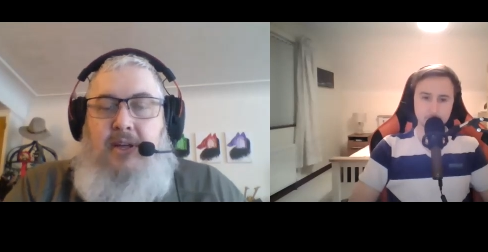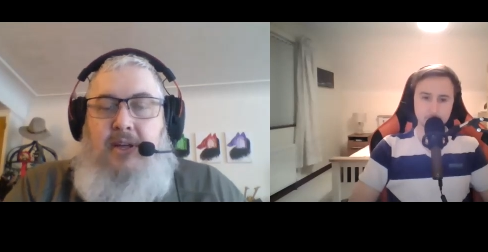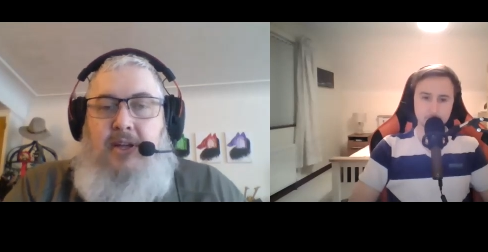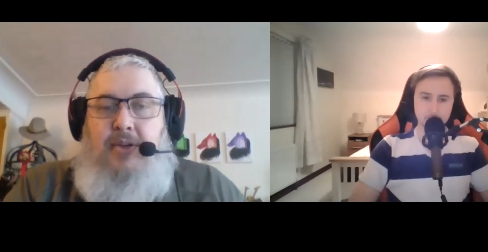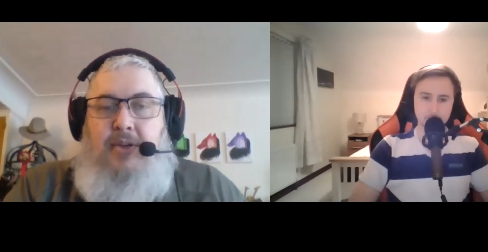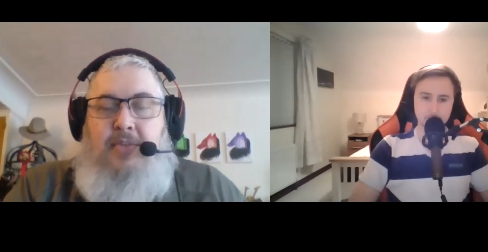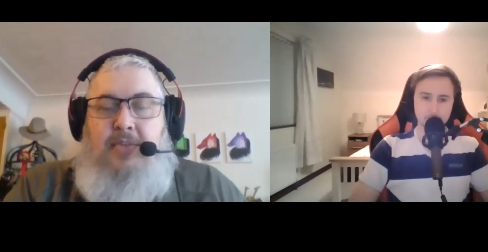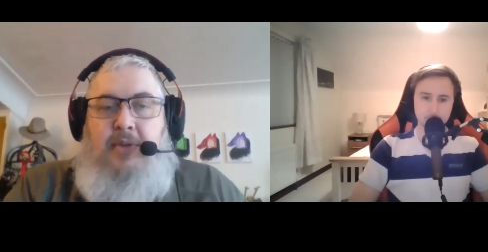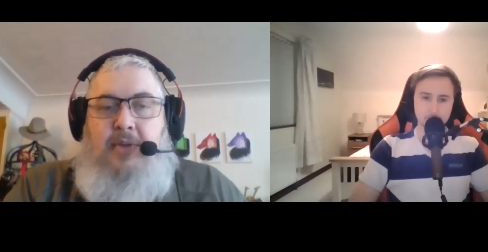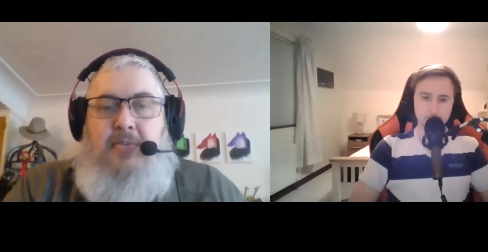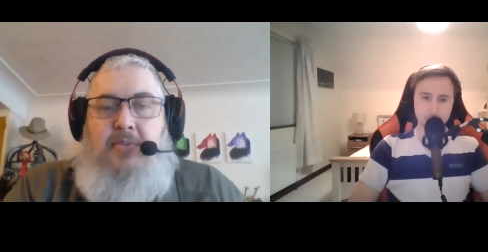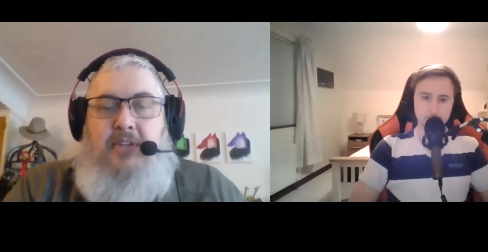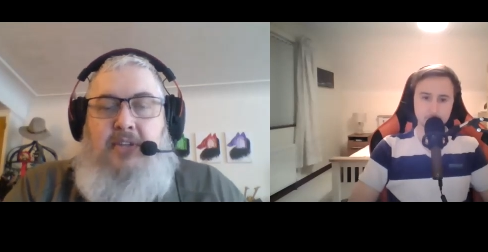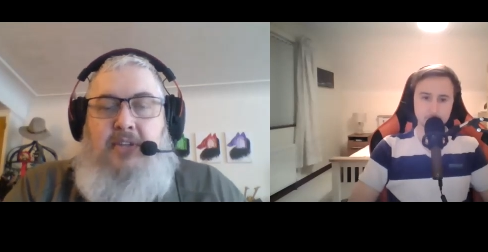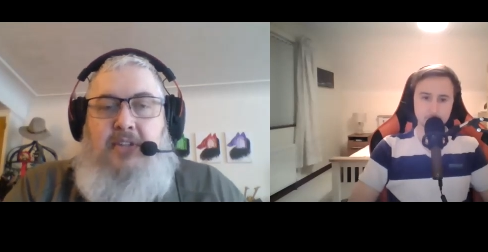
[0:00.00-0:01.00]
Speaker 1: you know
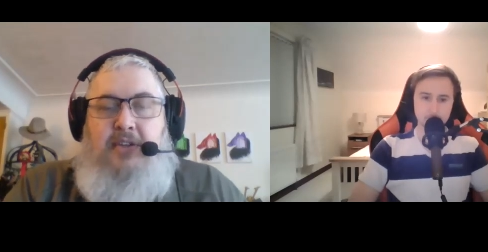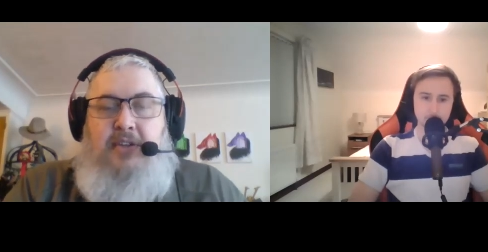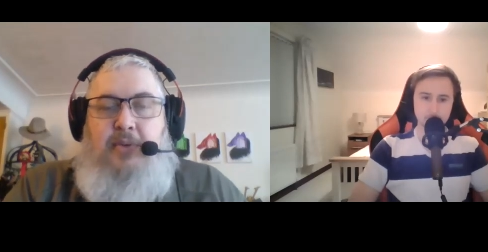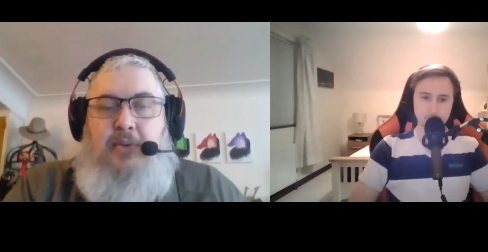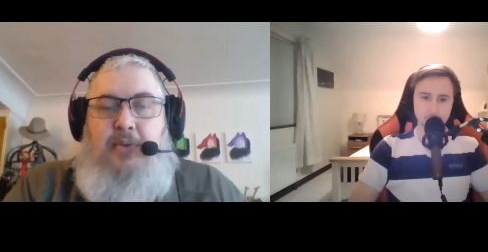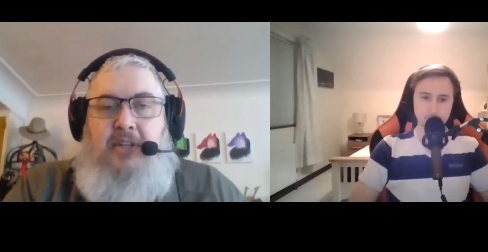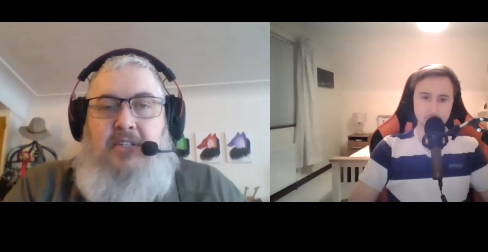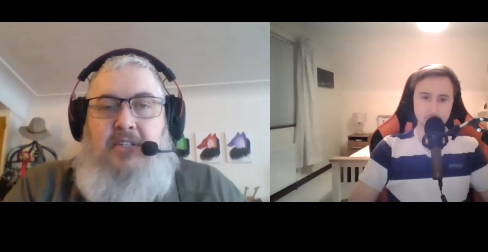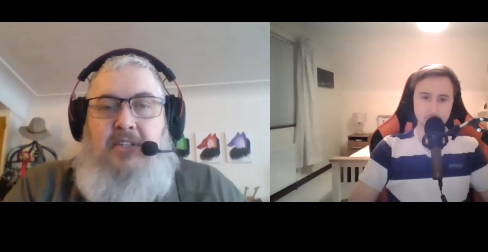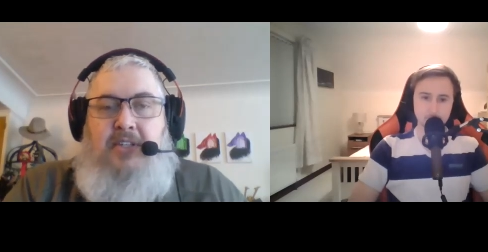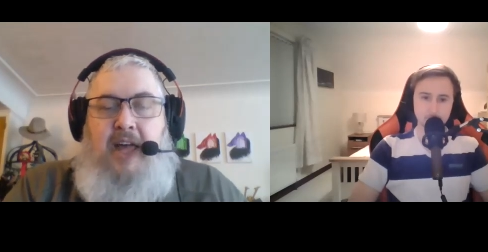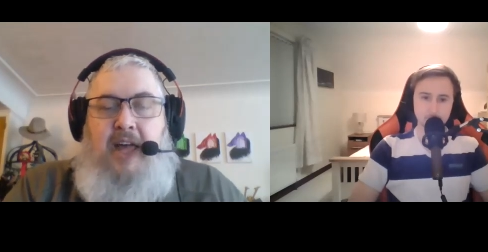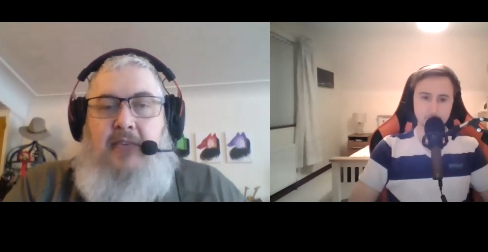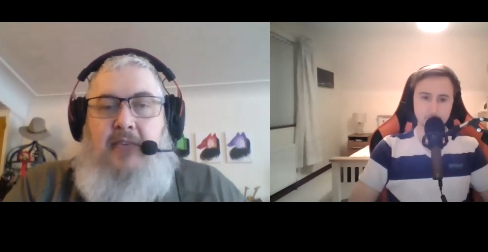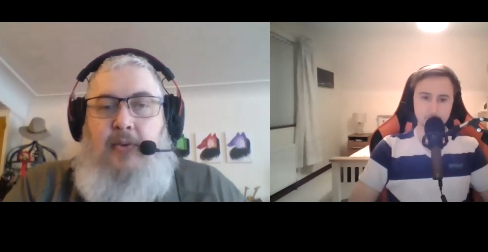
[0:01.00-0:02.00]
sometimes a signature-based doesn't
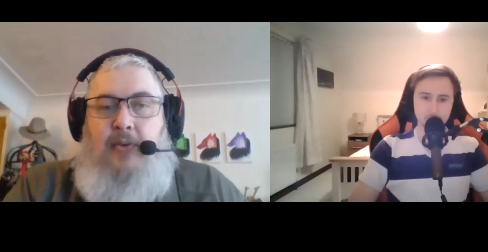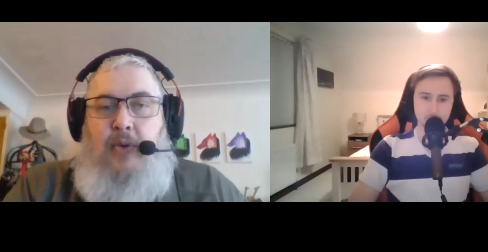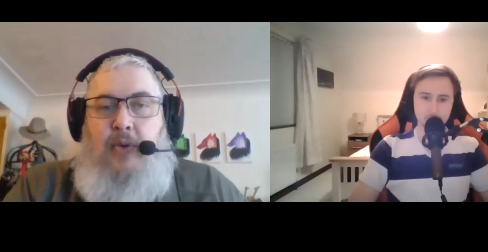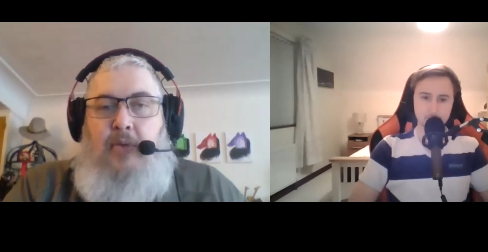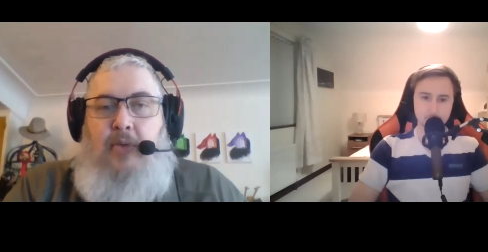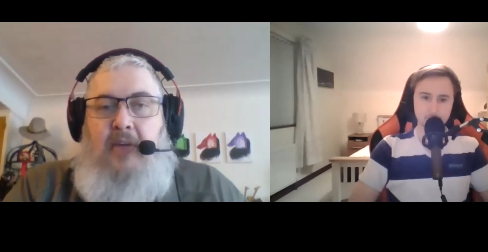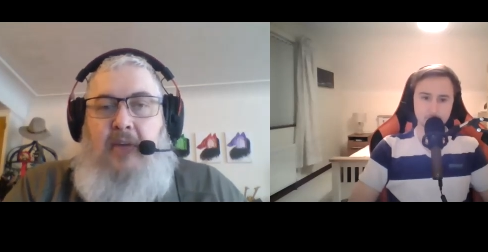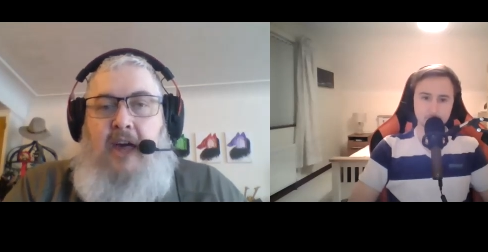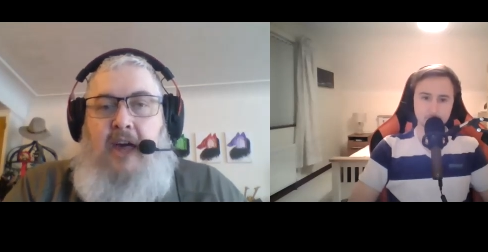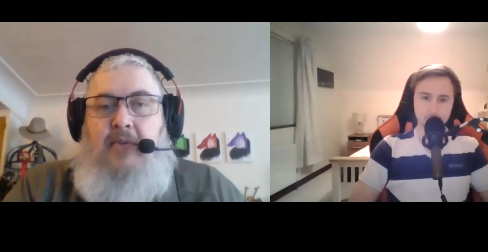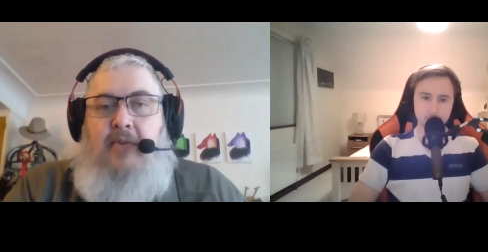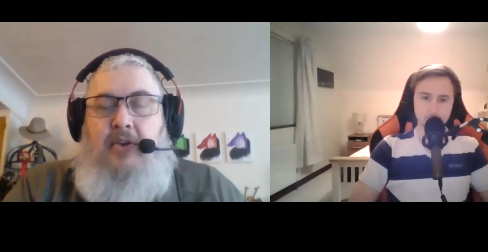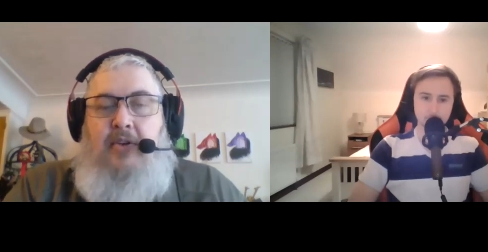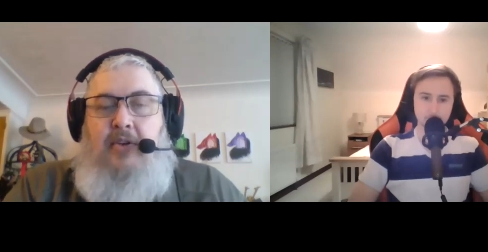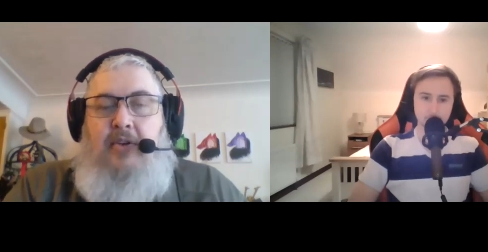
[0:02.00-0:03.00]
have a weird
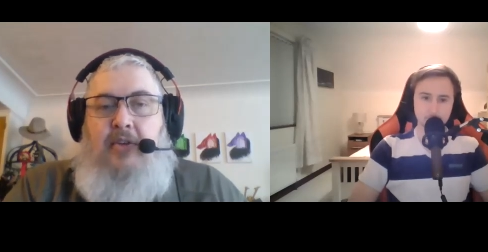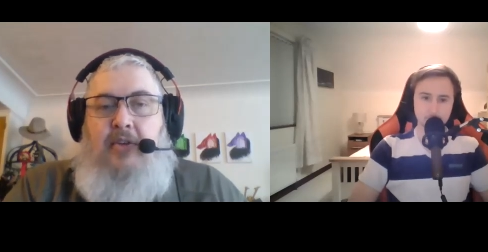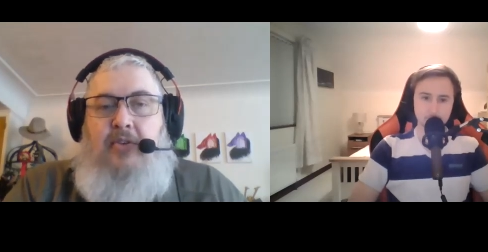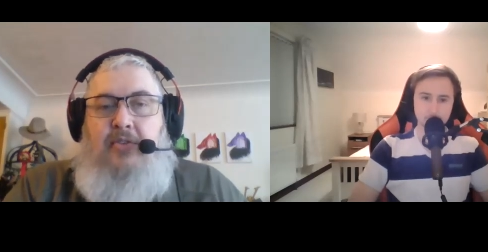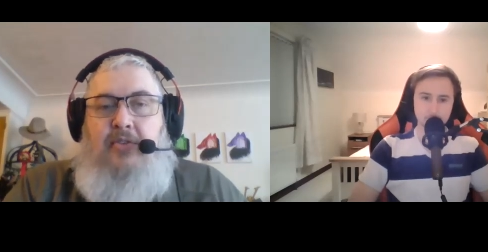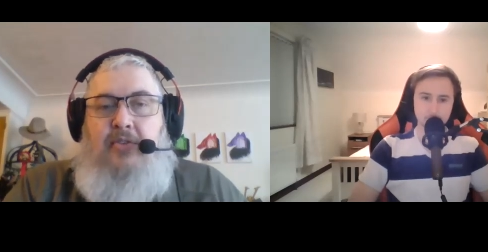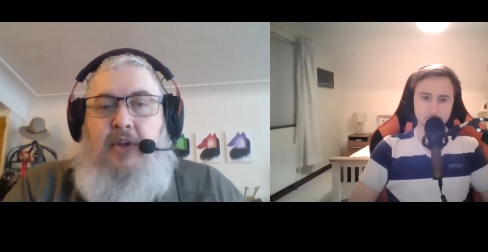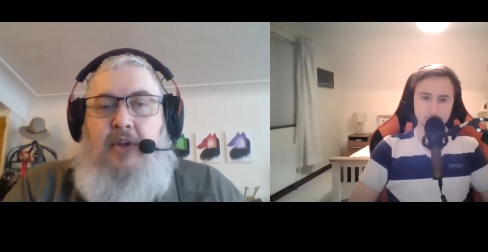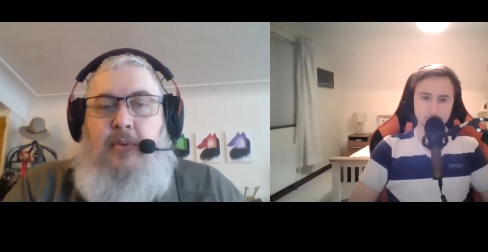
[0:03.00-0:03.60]
behavior associated